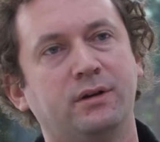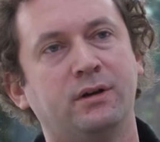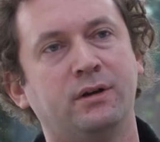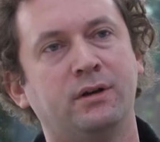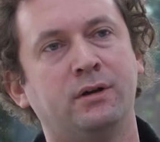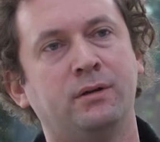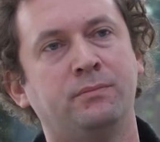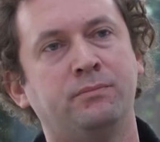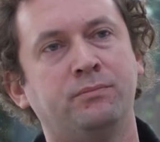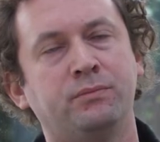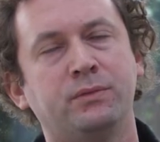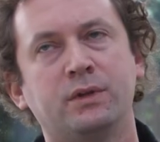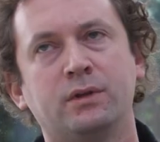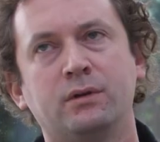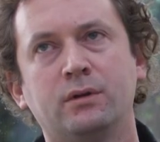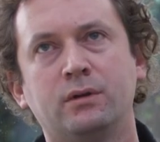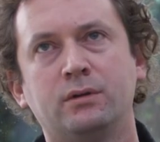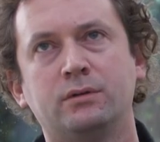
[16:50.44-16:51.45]

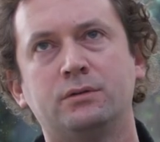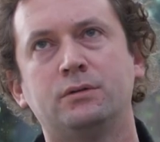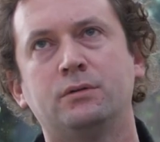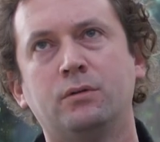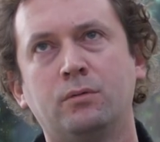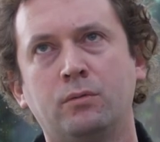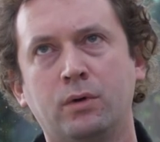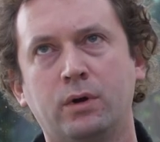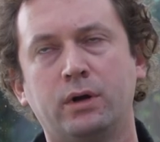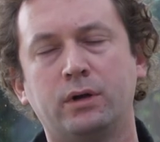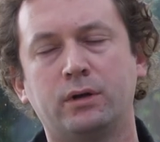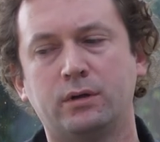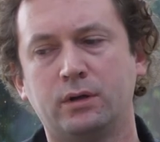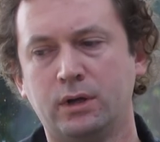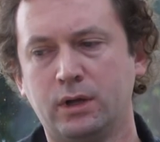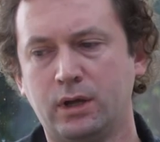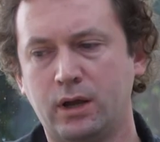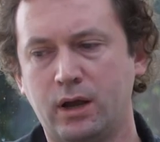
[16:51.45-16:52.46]
to a work.